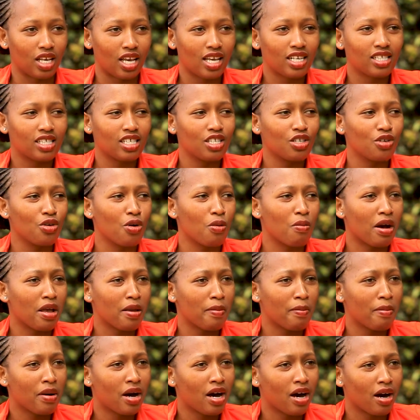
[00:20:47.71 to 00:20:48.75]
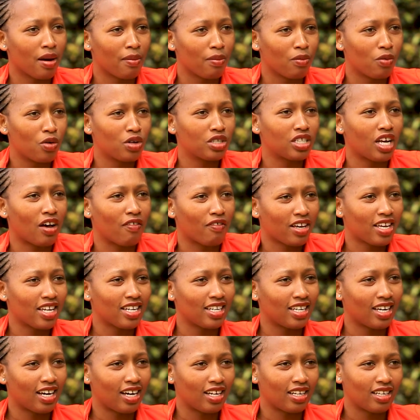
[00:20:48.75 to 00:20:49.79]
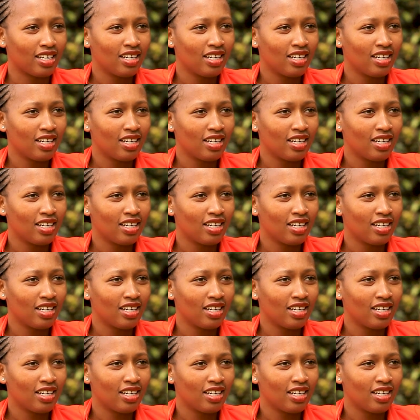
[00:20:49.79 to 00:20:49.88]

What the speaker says: As in, you're my mom. What have I done?